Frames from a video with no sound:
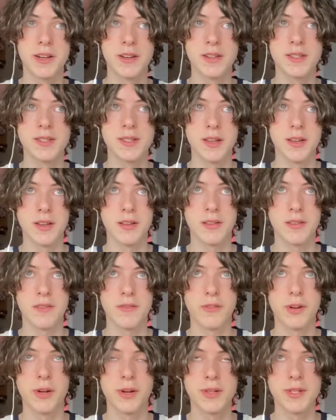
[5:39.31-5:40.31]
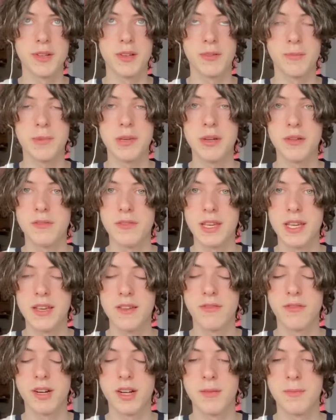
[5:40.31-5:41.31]
song POV
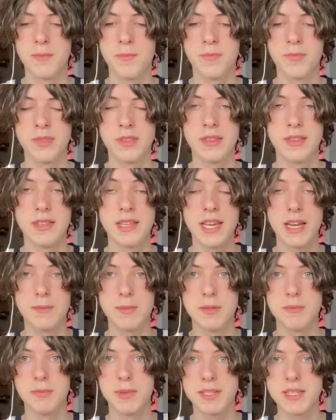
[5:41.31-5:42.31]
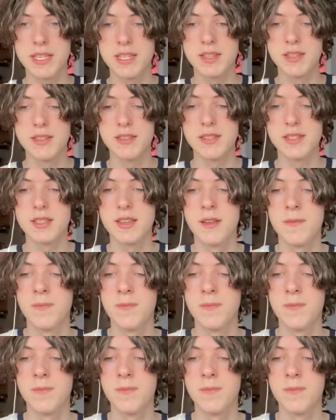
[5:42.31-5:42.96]
from the album Positions